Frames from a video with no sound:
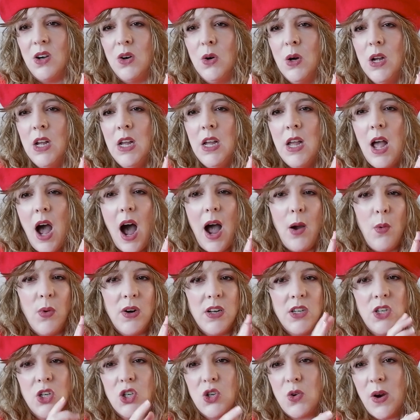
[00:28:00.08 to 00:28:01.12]
so I
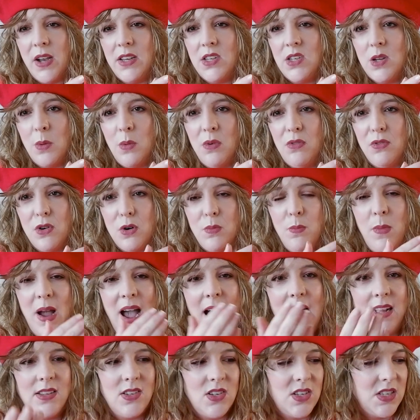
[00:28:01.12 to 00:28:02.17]
wanted to try some of her
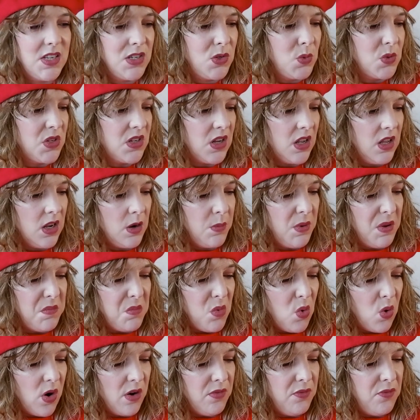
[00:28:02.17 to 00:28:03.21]
mattes. This was a little
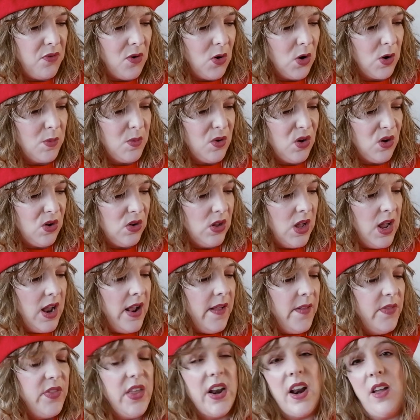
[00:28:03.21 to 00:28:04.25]
bit more affordable.
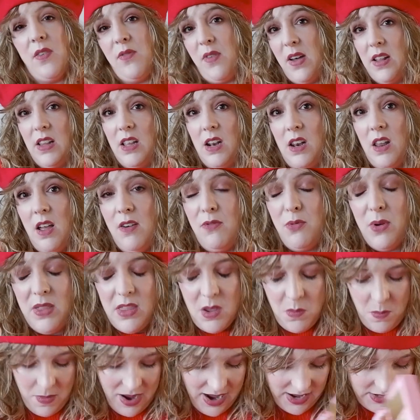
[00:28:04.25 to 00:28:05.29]
Then I fell in love
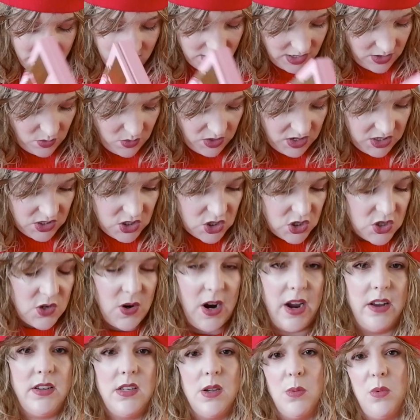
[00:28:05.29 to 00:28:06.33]
with the mattes, and I wanted to
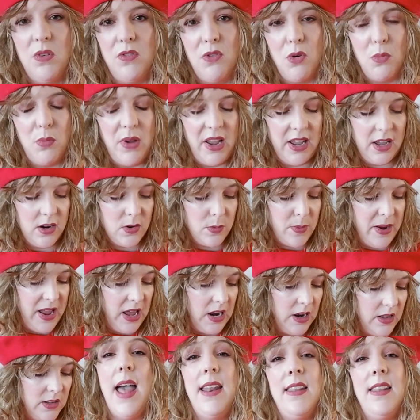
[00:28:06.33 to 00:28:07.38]
try some of her bigger palette.